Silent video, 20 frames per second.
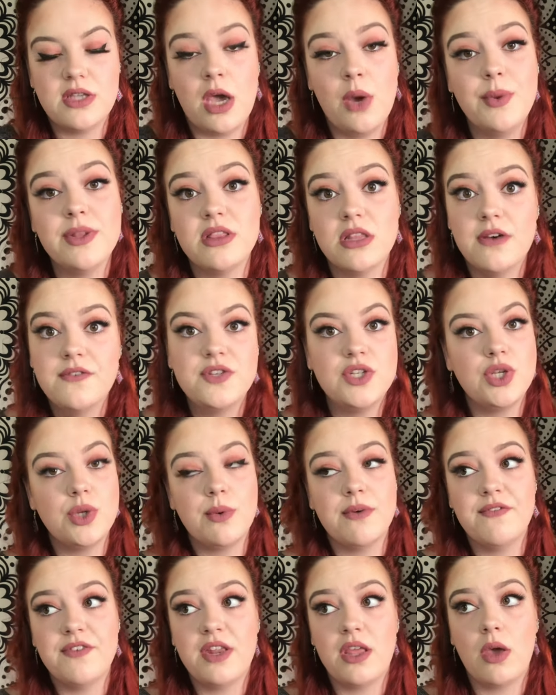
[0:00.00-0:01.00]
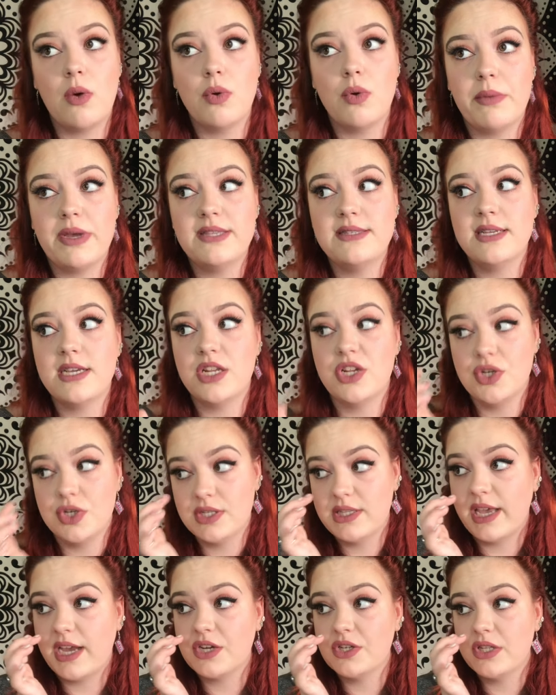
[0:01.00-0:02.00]
I would love to do a video signatures,
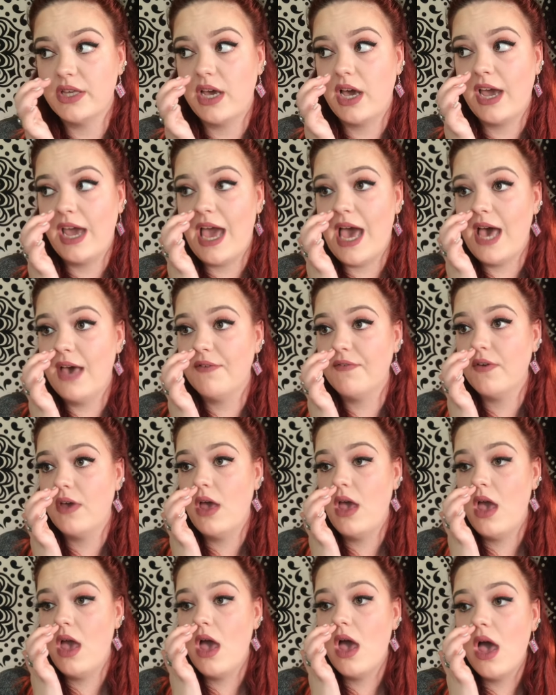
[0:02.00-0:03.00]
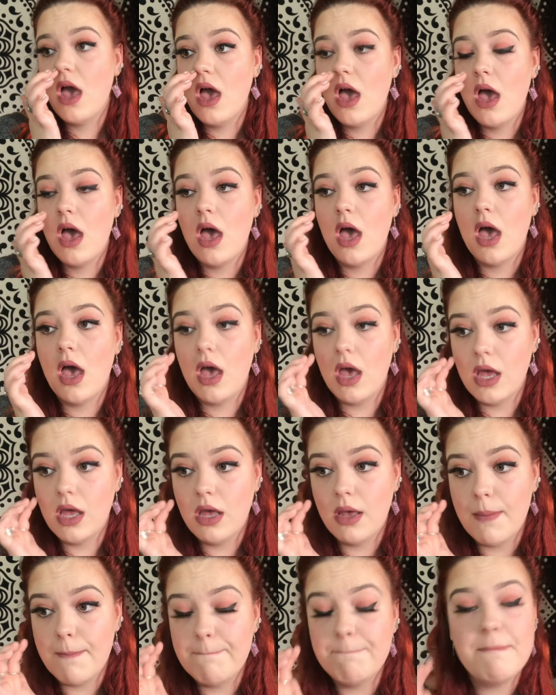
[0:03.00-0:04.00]
actually. I have
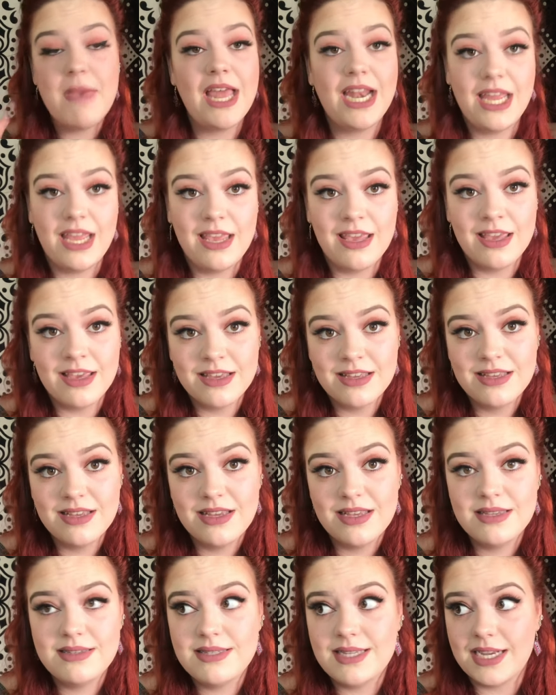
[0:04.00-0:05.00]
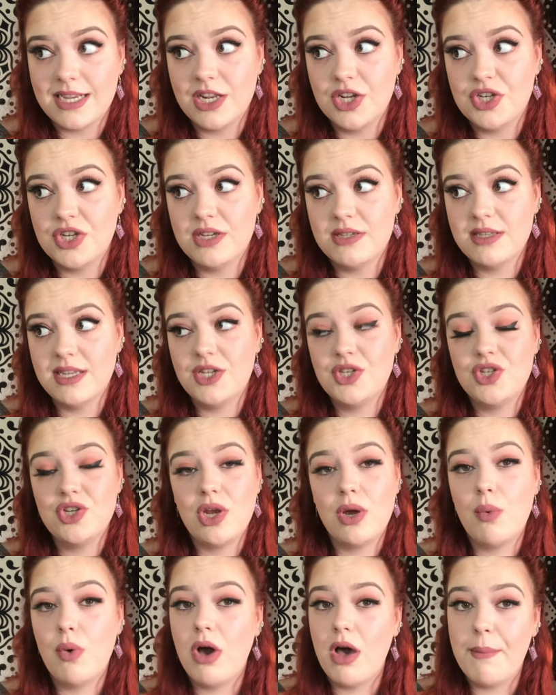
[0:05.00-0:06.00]
many signatures, and do you know
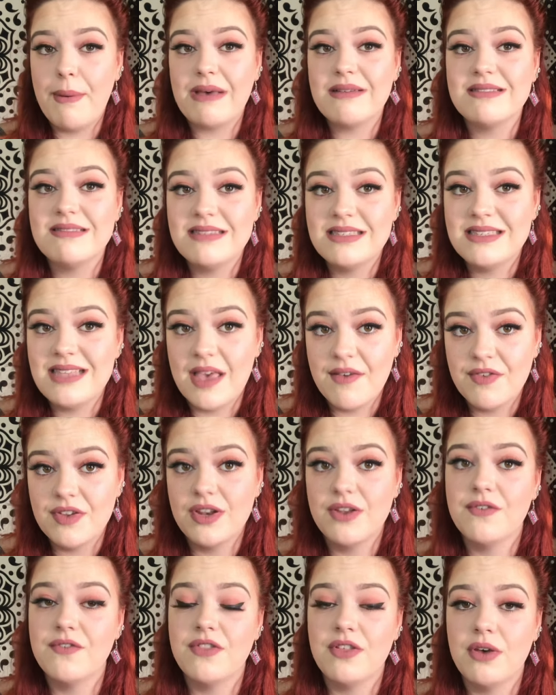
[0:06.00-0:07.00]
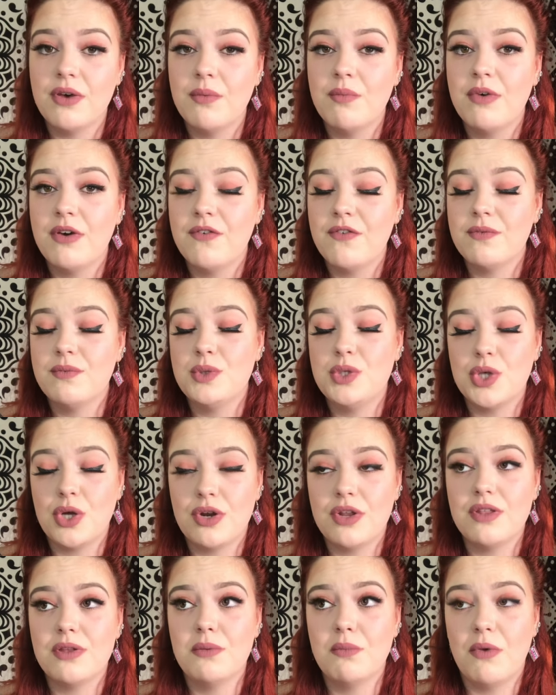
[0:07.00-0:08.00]
what? About 7 of them are from
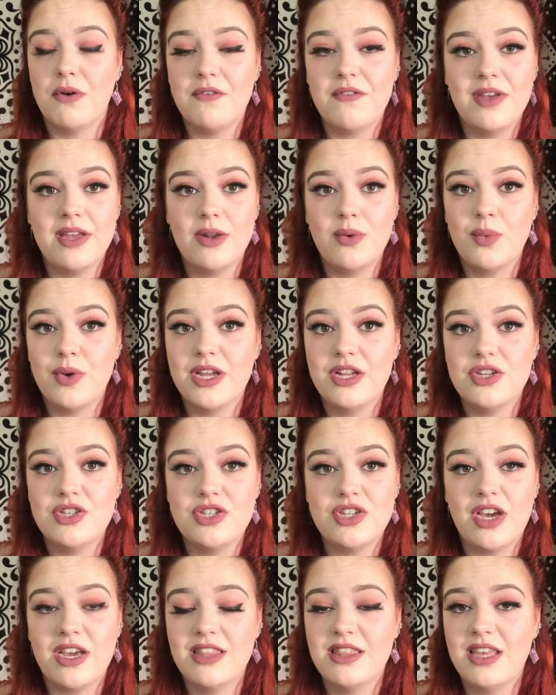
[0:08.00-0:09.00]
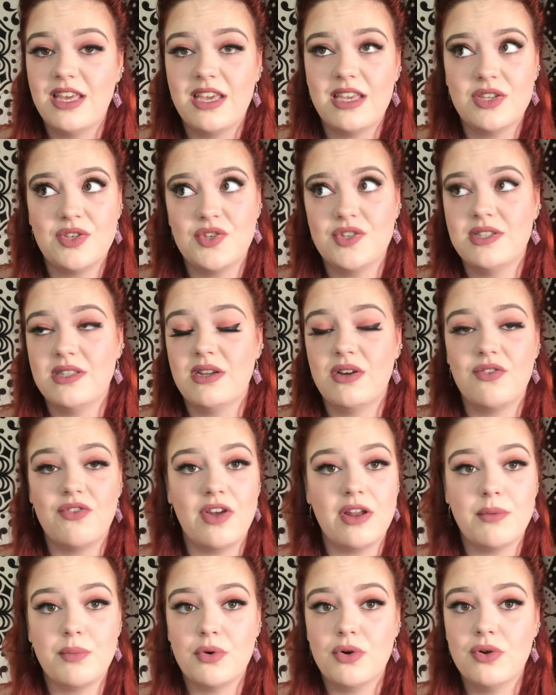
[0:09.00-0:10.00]
Jonathan Moffat, which I think is just
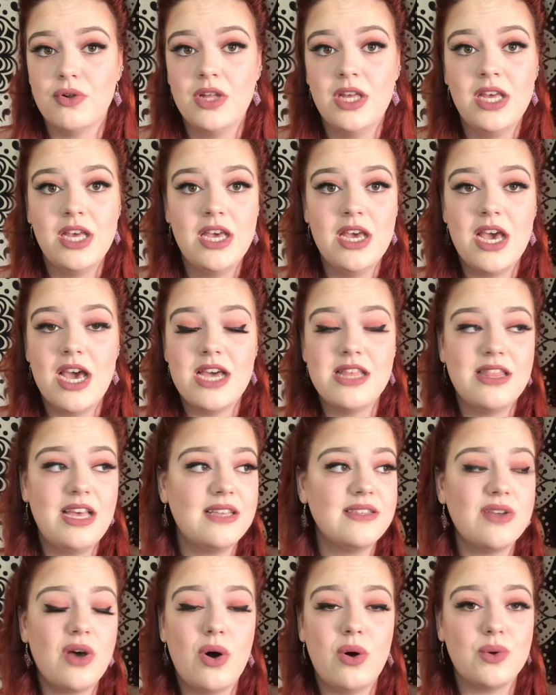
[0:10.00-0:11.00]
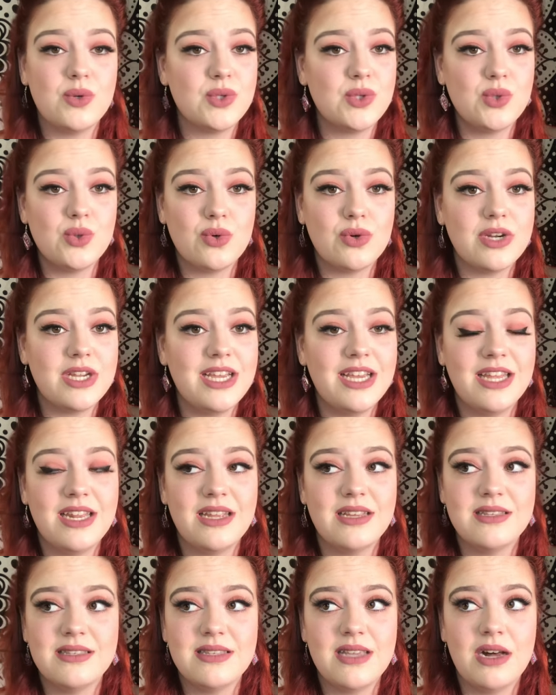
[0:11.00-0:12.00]
incredible. And that's a whole story in
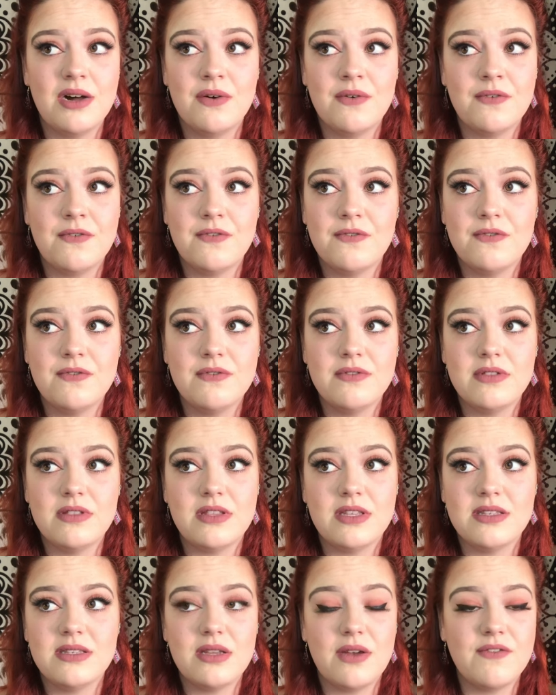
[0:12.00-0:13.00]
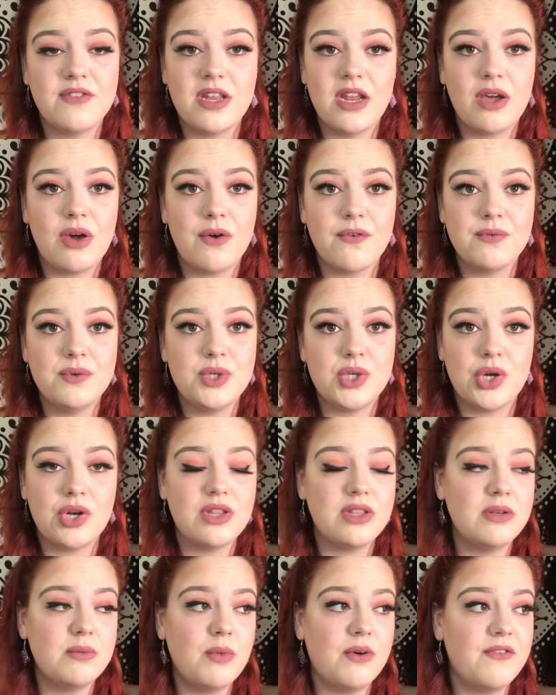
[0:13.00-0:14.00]
itself, the stuff that I got from
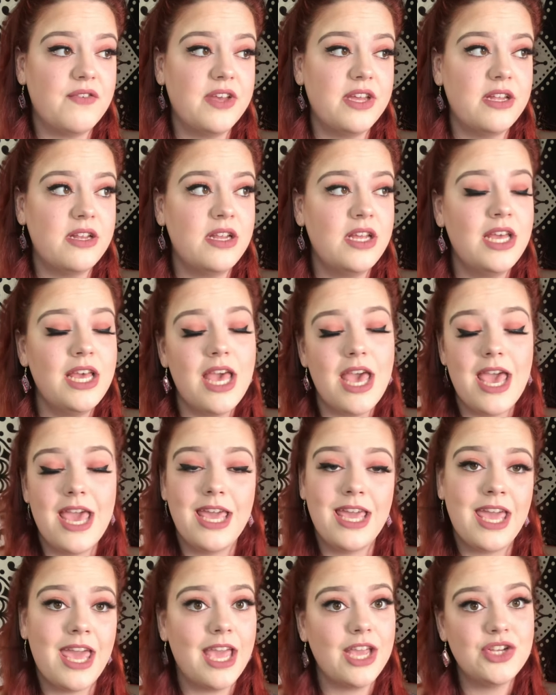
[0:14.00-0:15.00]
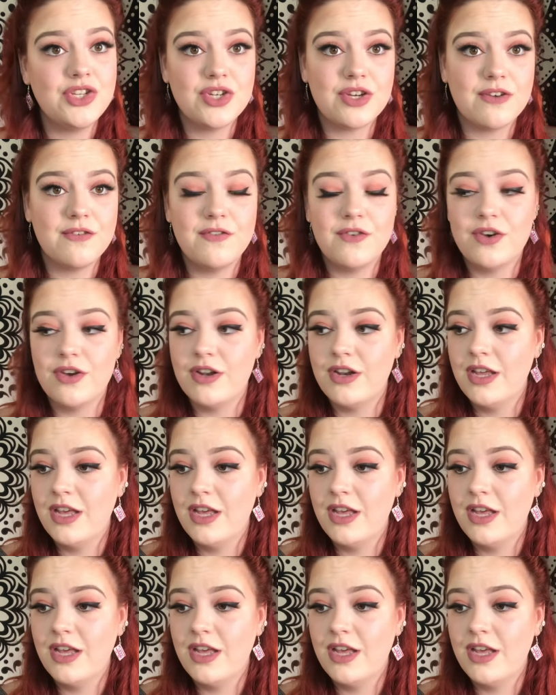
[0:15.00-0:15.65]
Jonathan Moffat, aka Sugarfoot.